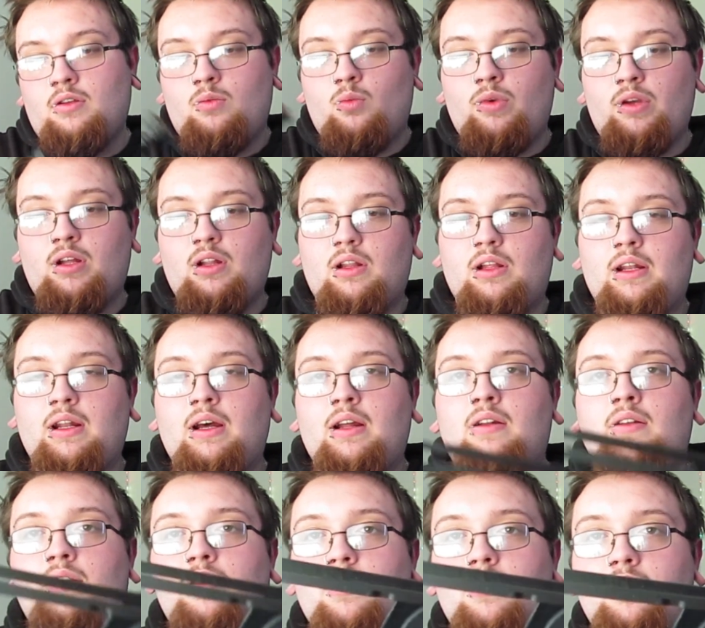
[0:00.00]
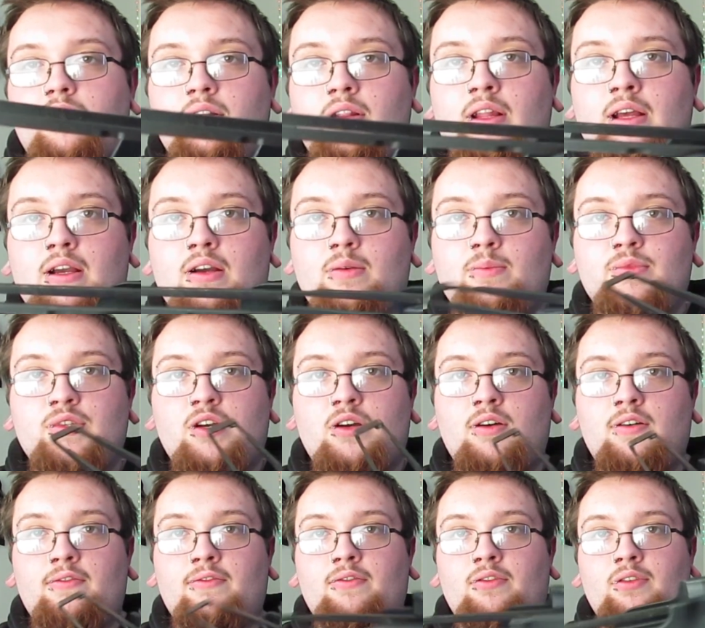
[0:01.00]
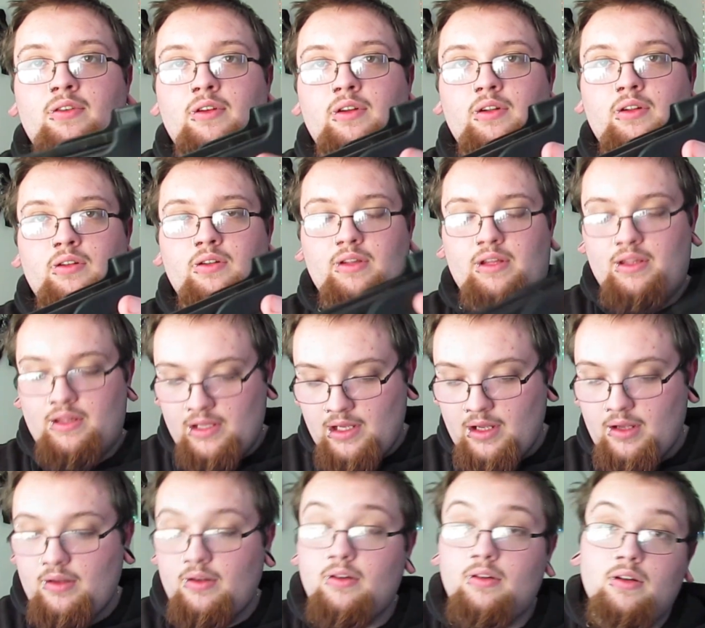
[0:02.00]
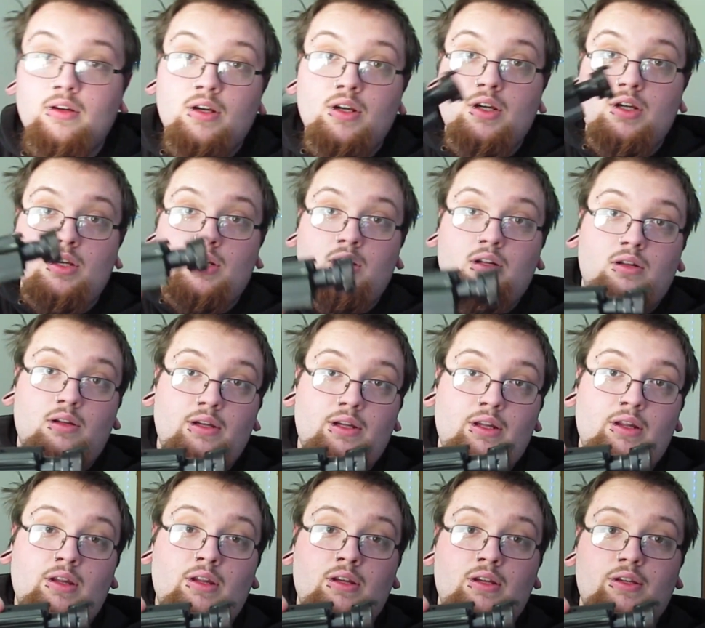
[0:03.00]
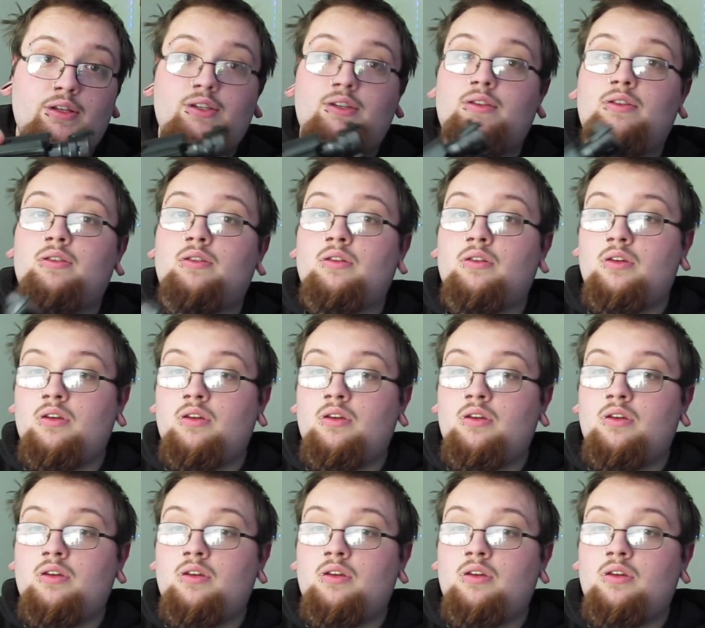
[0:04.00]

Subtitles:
wiggle it out of there, and that comes off. You can clean that, clean this.